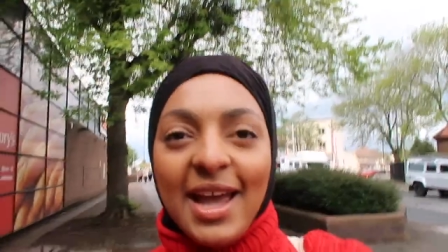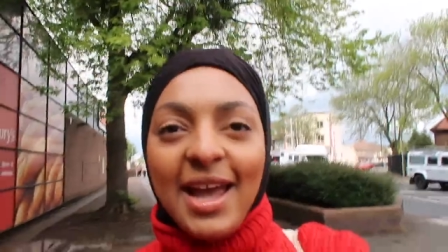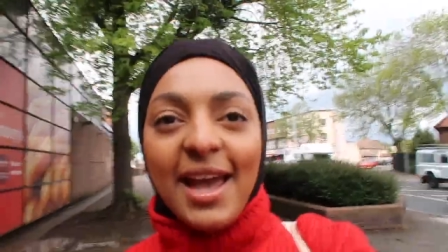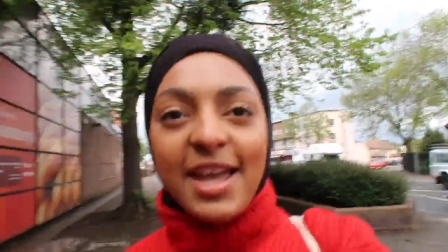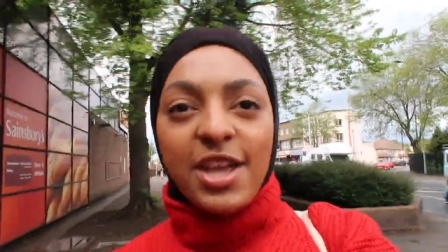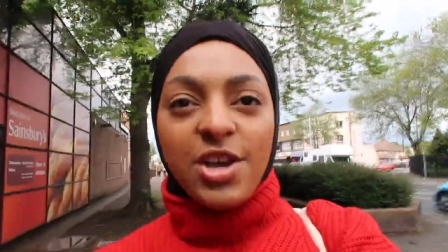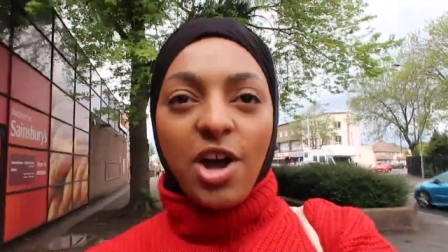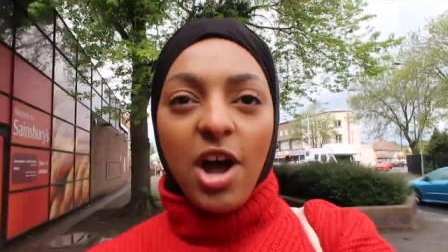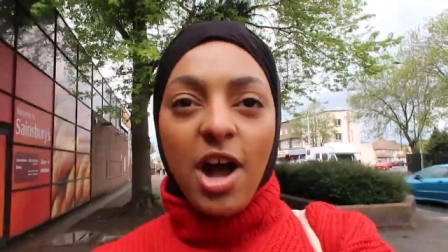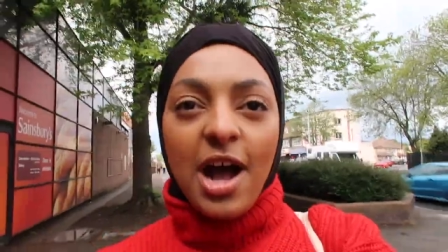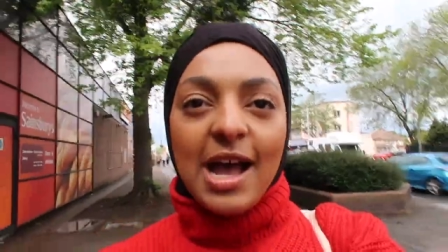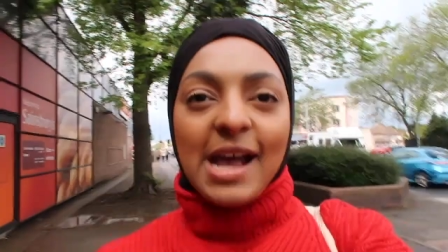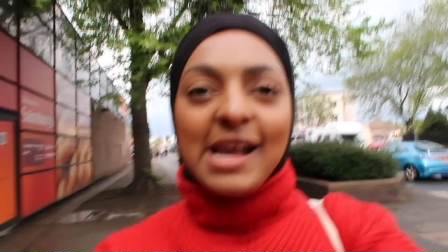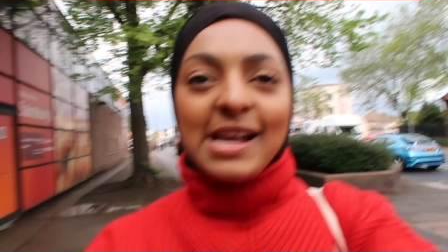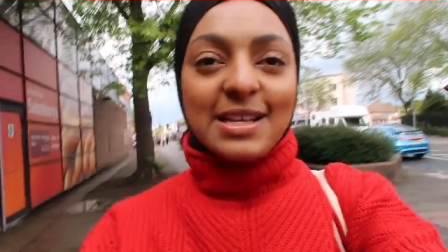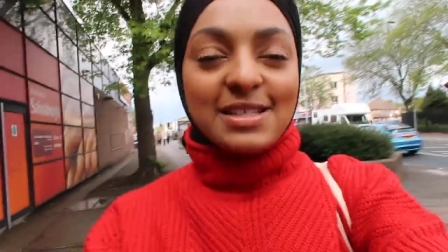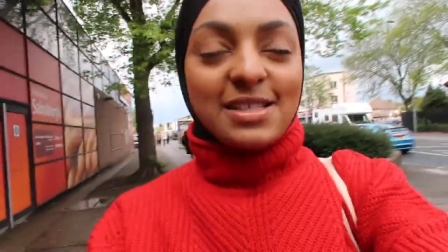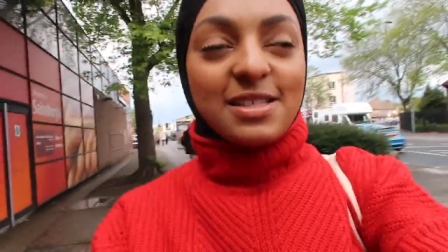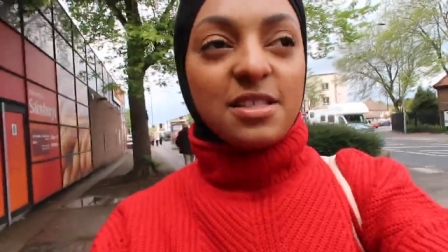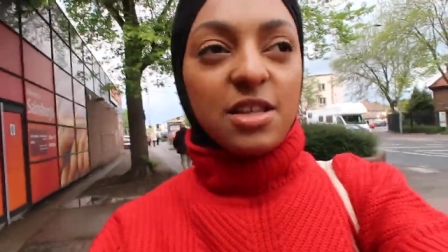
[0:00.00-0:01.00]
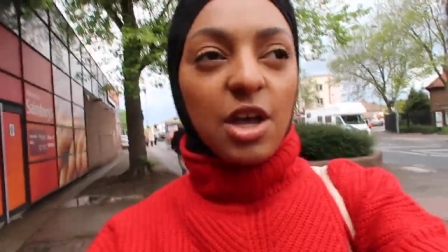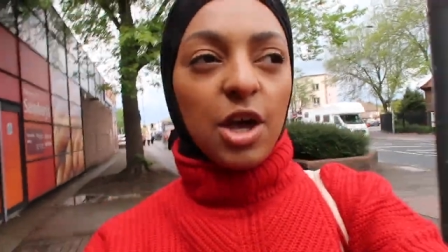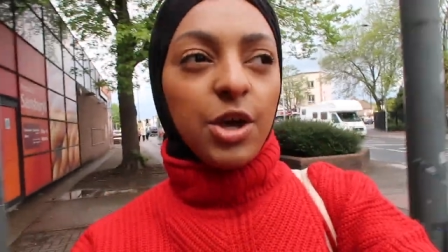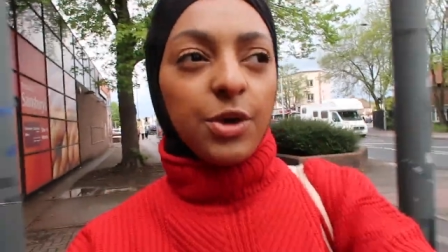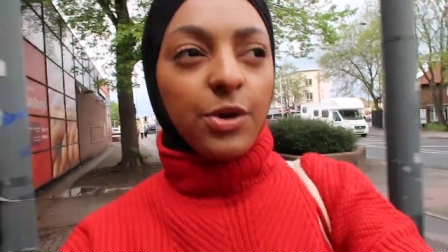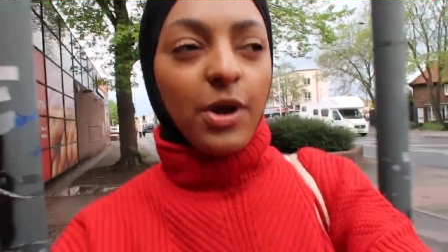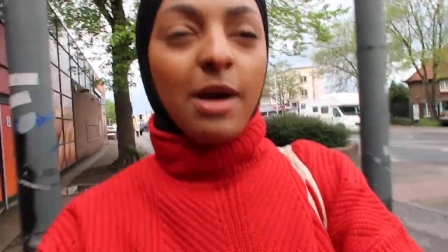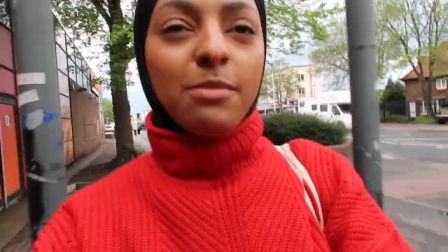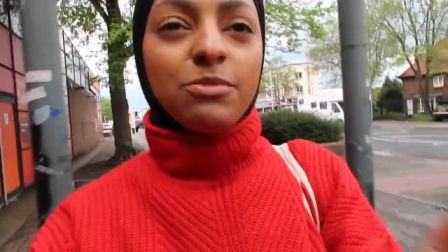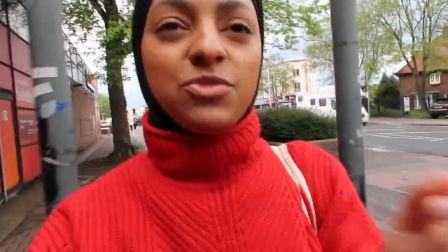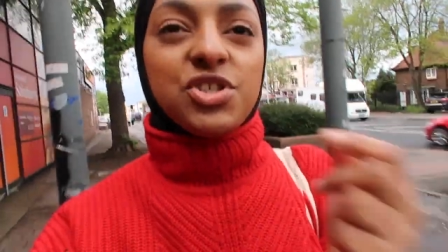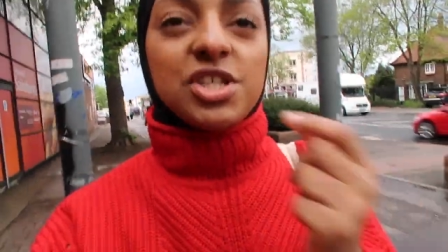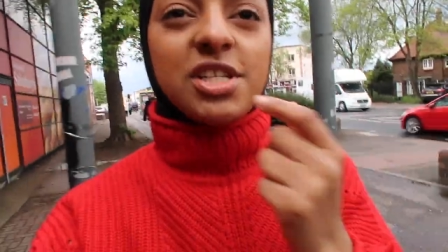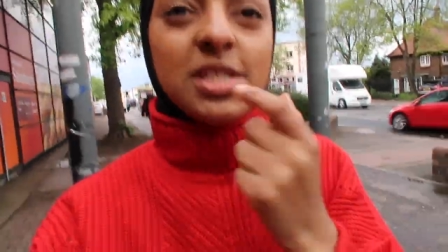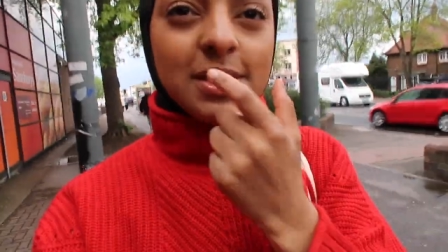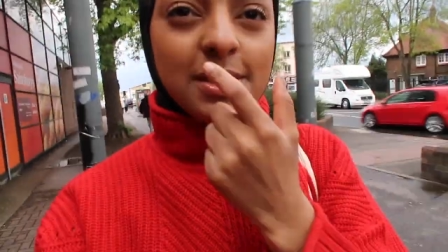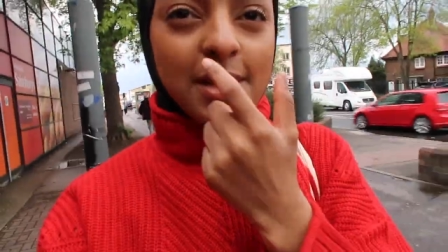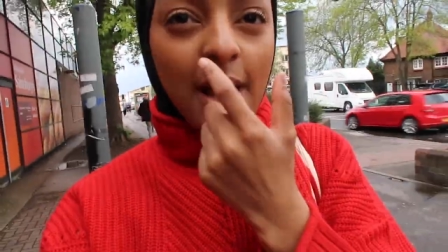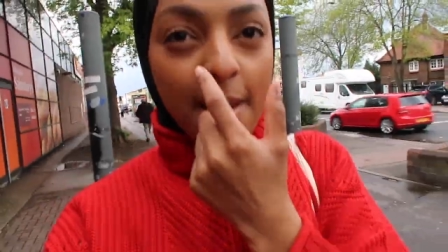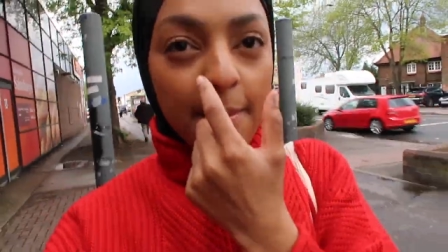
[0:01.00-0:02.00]
Hey you guys, so I'm
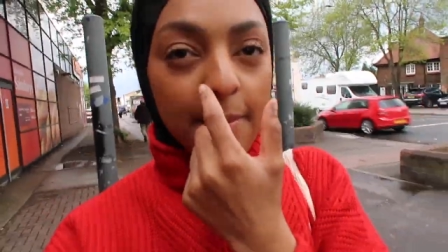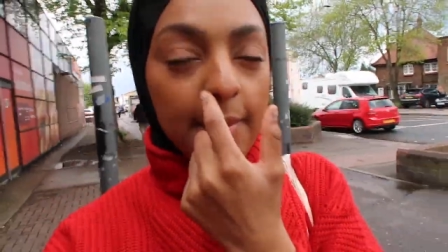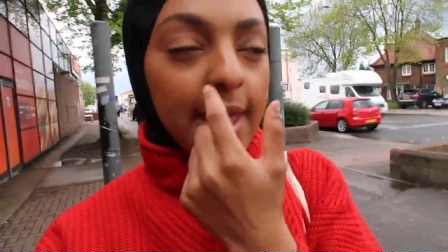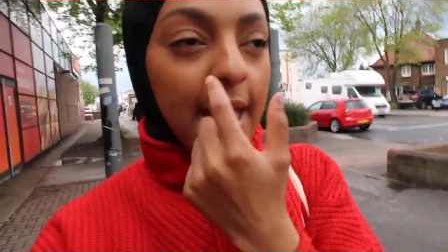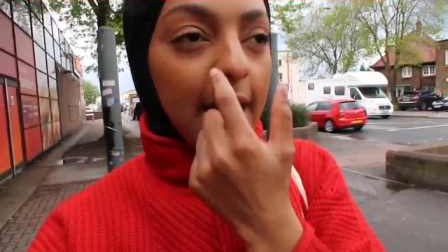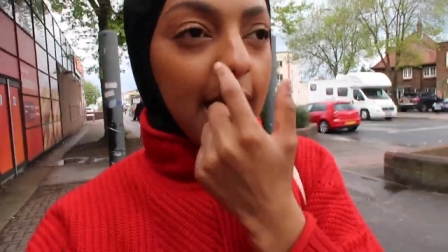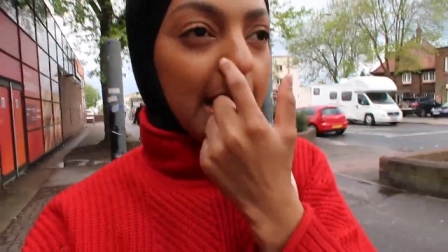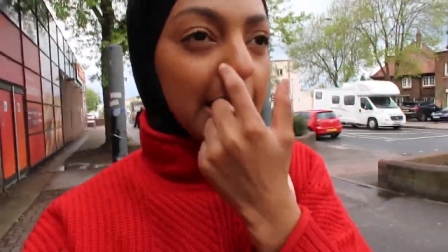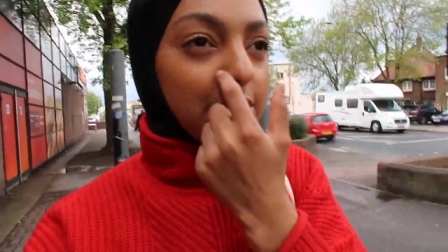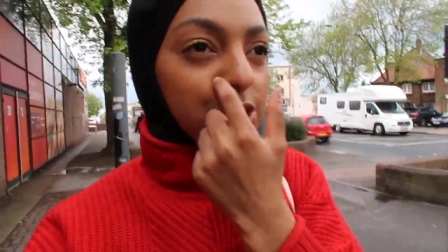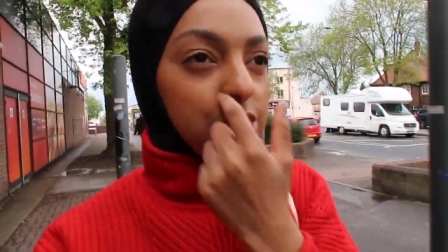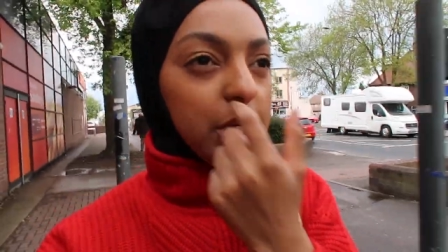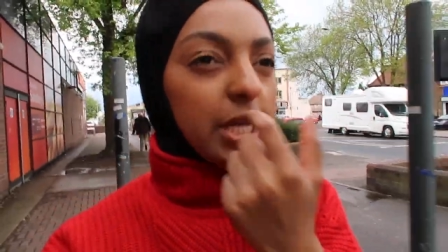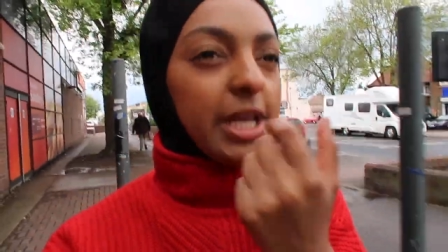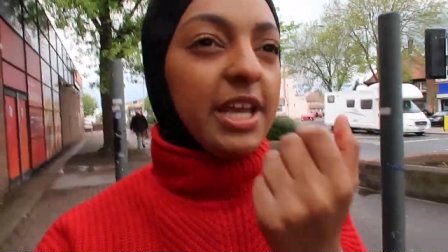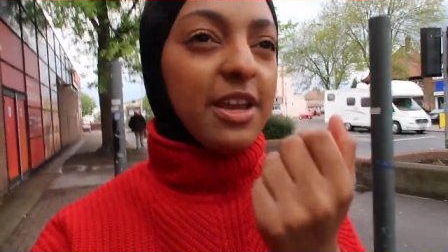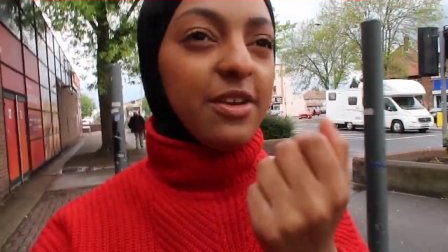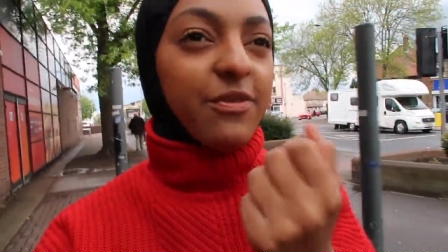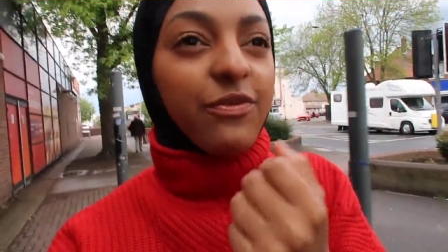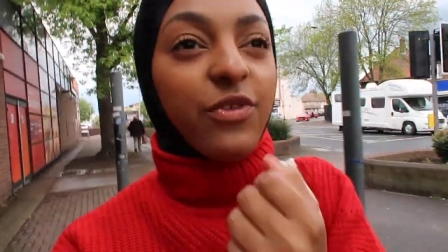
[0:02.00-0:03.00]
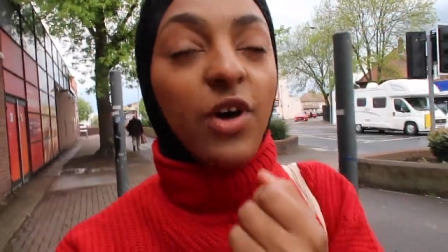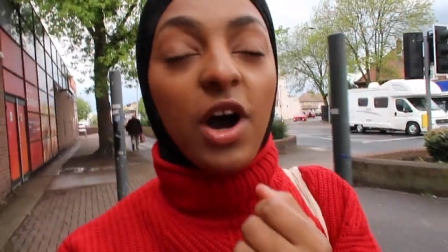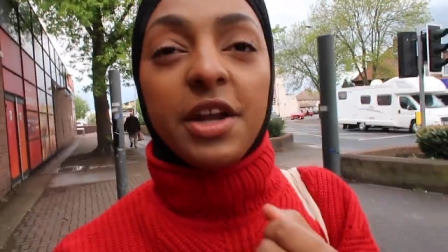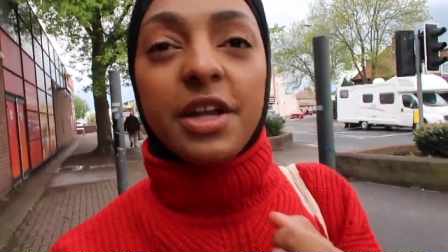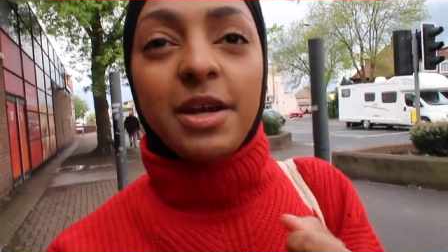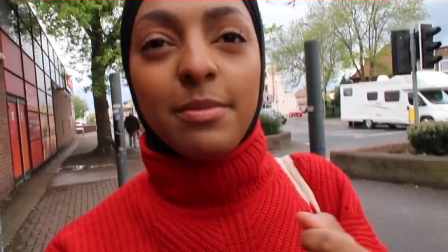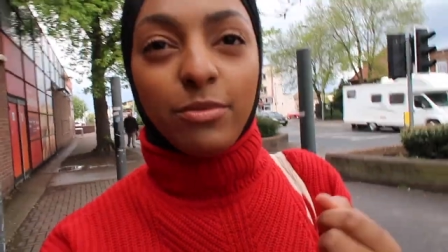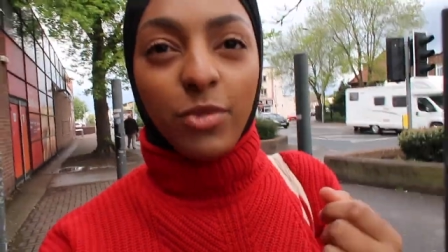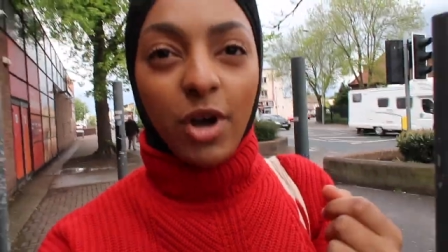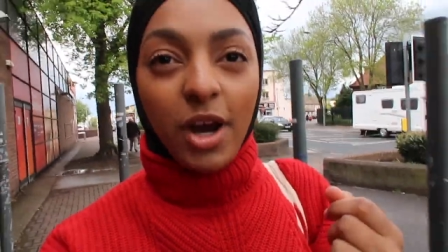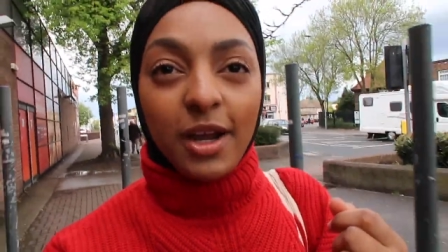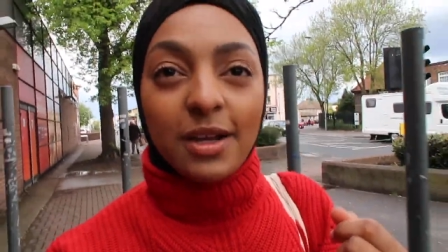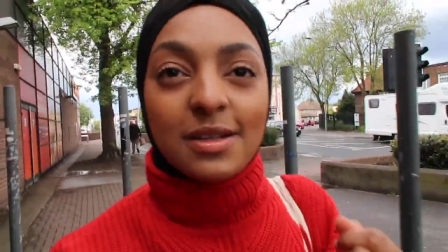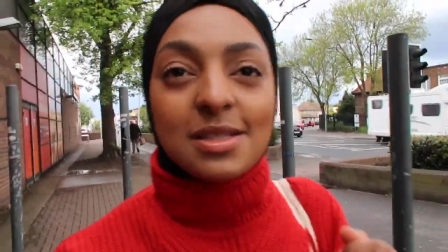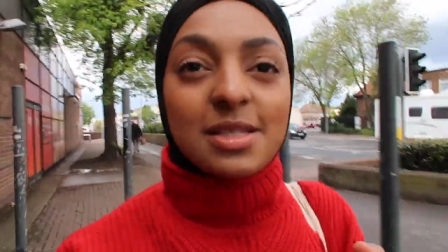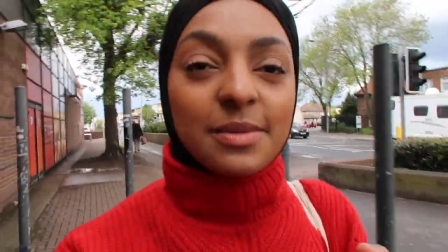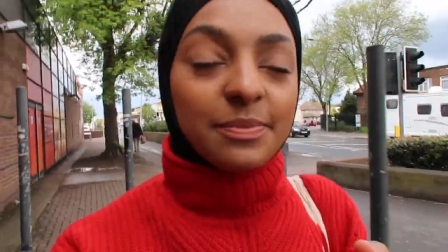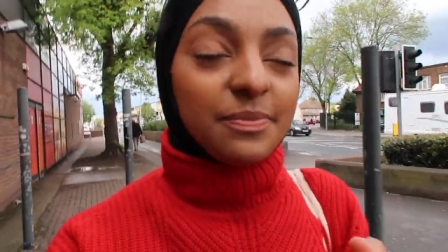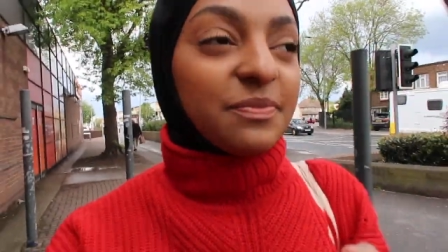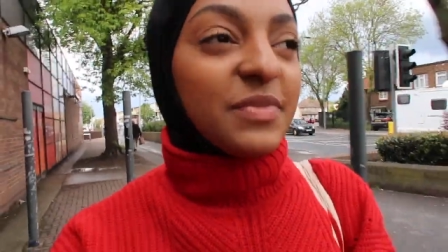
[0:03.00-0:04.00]
just, I'm actually in Farnham Road,